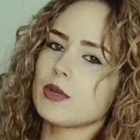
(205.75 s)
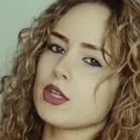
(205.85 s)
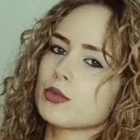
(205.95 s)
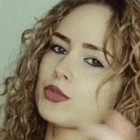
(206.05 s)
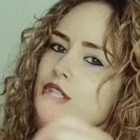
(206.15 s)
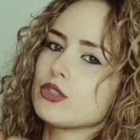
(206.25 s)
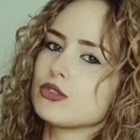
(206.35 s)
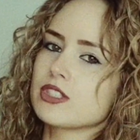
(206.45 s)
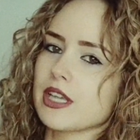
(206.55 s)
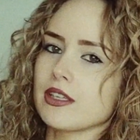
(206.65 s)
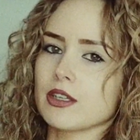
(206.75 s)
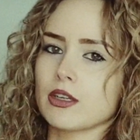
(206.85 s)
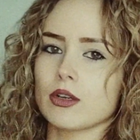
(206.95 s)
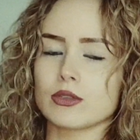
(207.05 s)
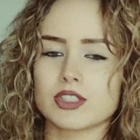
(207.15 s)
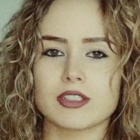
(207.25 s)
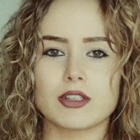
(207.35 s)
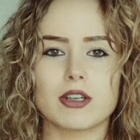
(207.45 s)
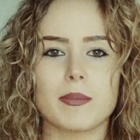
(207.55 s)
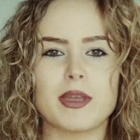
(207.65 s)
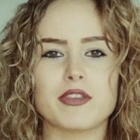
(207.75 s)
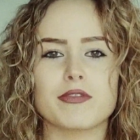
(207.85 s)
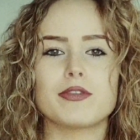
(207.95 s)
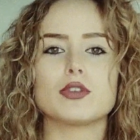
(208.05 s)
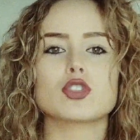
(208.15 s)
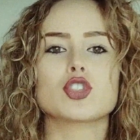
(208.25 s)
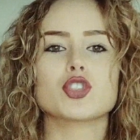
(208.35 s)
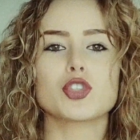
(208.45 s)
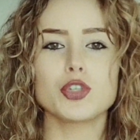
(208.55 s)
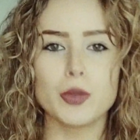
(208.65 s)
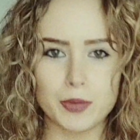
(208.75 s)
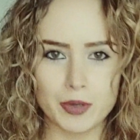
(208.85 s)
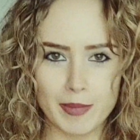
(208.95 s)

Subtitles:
gonna bring you 10 colognes that are gonna make you feel super